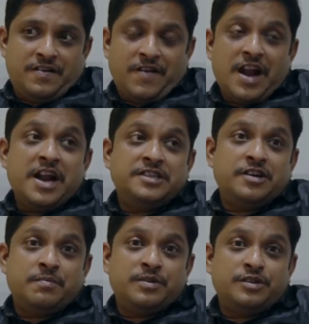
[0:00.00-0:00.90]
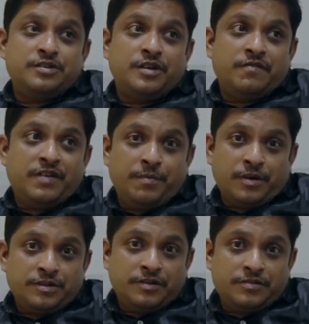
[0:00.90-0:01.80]
validates our business on a very
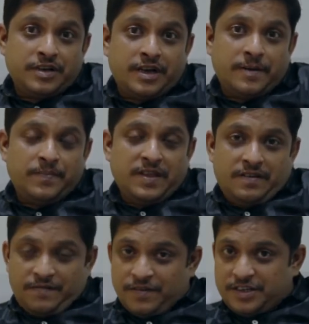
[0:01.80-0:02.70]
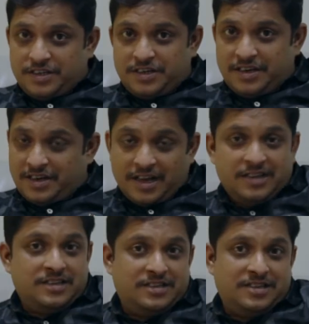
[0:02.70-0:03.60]
positive side, which
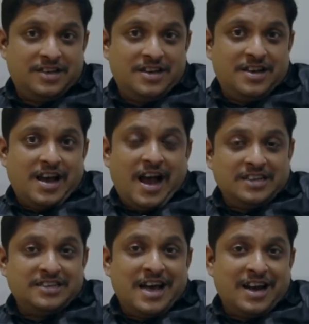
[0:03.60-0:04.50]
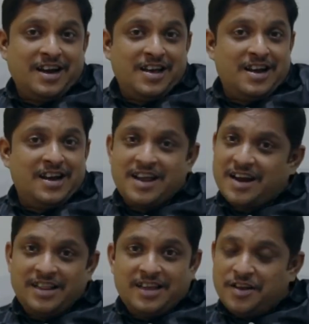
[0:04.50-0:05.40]
tells us directly or
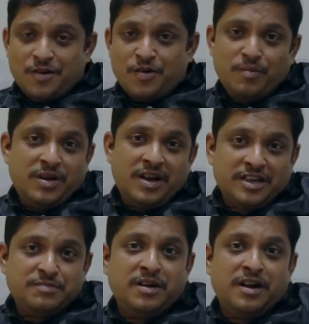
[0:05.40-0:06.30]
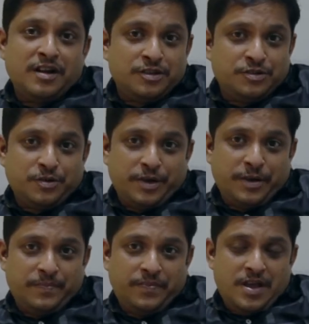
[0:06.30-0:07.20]
indirectly that you are going to be a next billion dollar
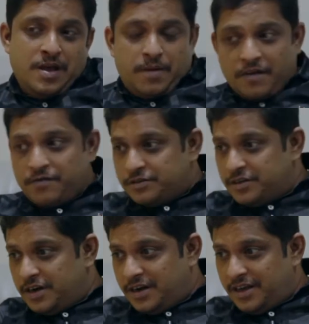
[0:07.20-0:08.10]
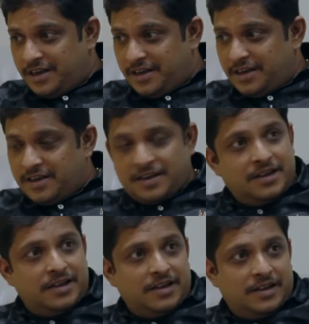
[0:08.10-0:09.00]
story. But unfortunately,
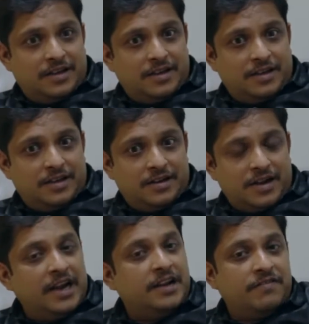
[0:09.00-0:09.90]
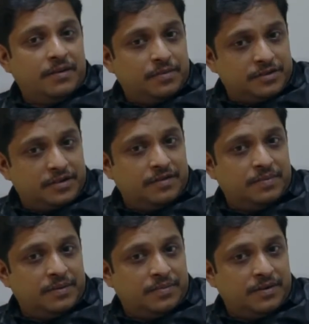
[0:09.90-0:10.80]
ninety-five percent of the
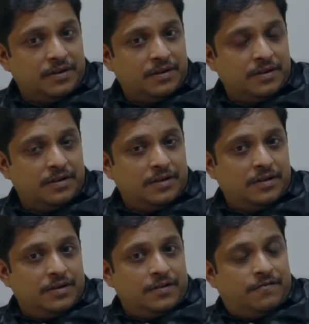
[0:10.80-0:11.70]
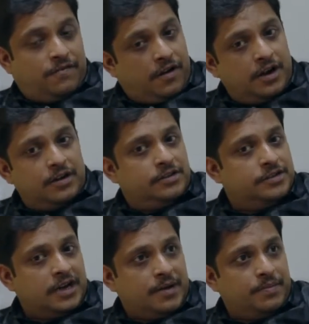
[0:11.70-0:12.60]
people fall into this
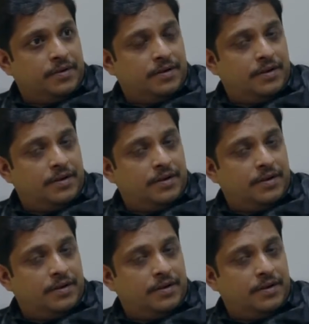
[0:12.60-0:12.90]
trap,